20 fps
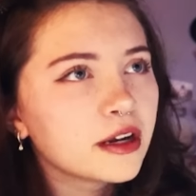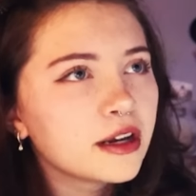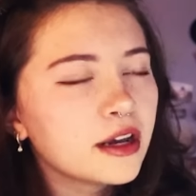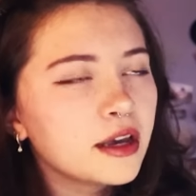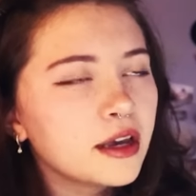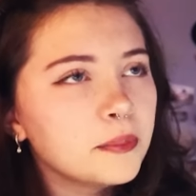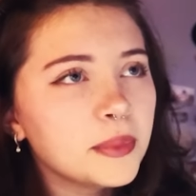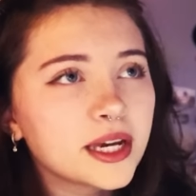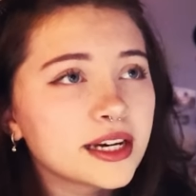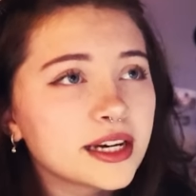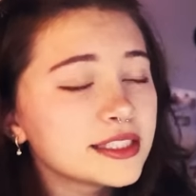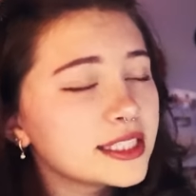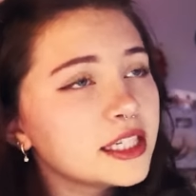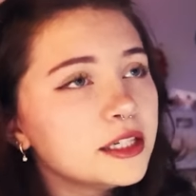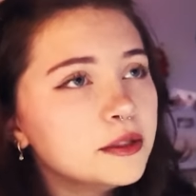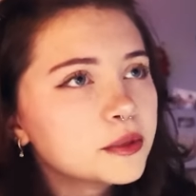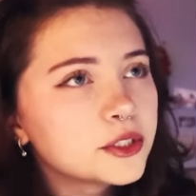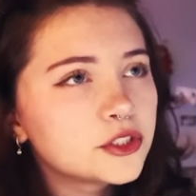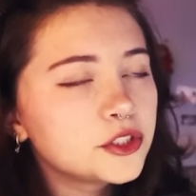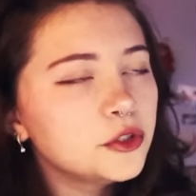because he
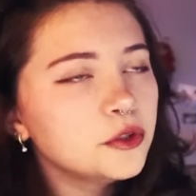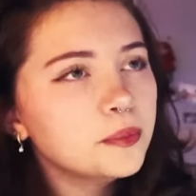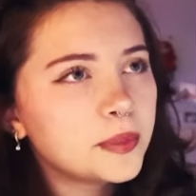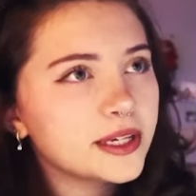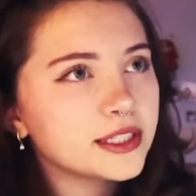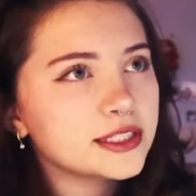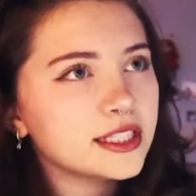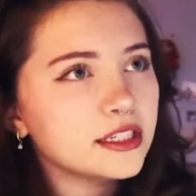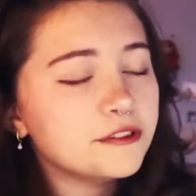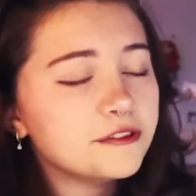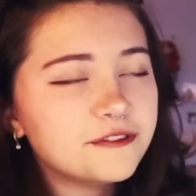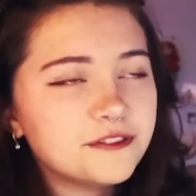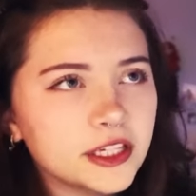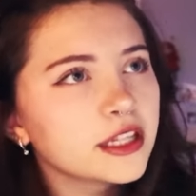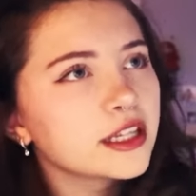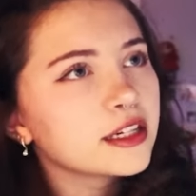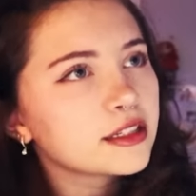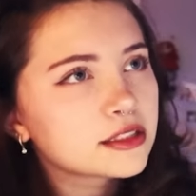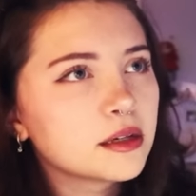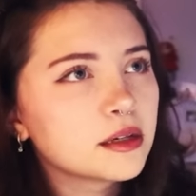was too busy
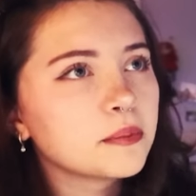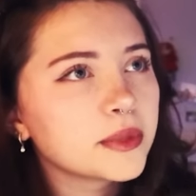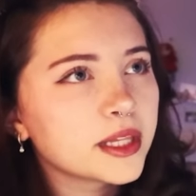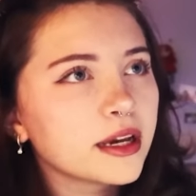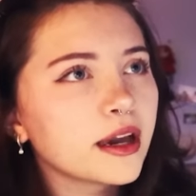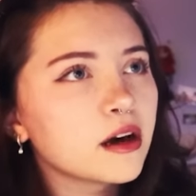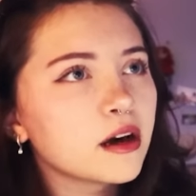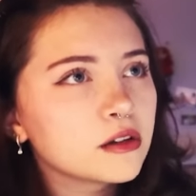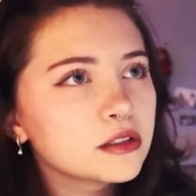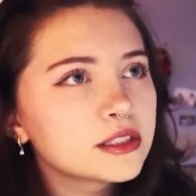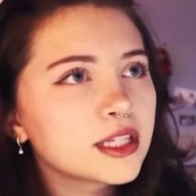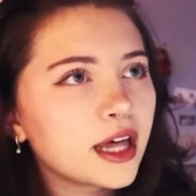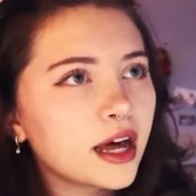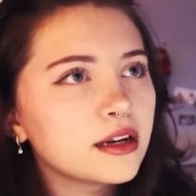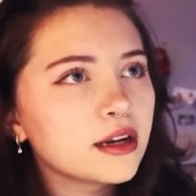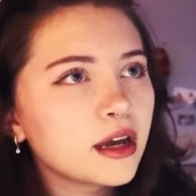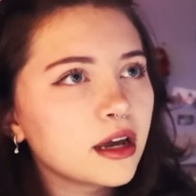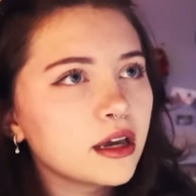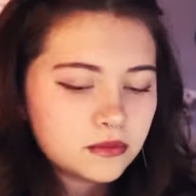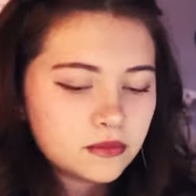feeling something else that
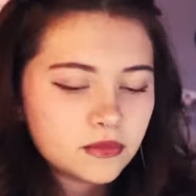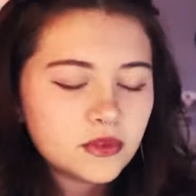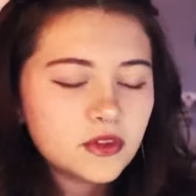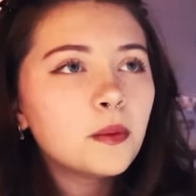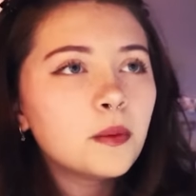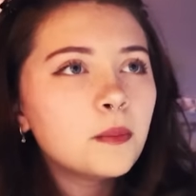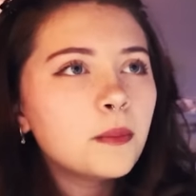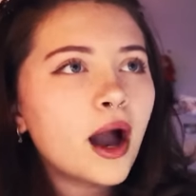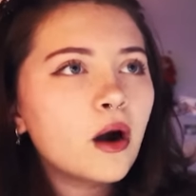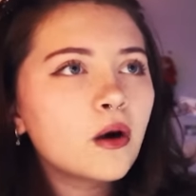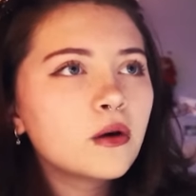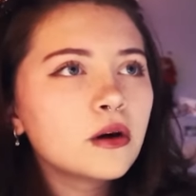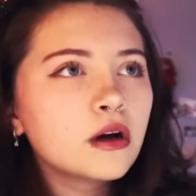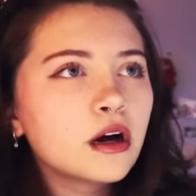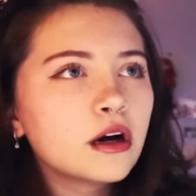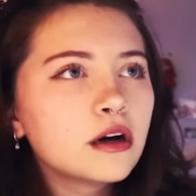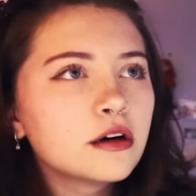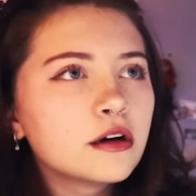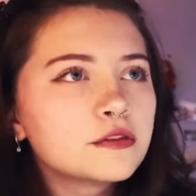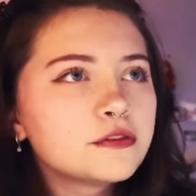night. The amount
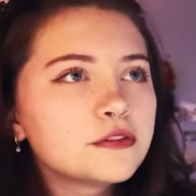of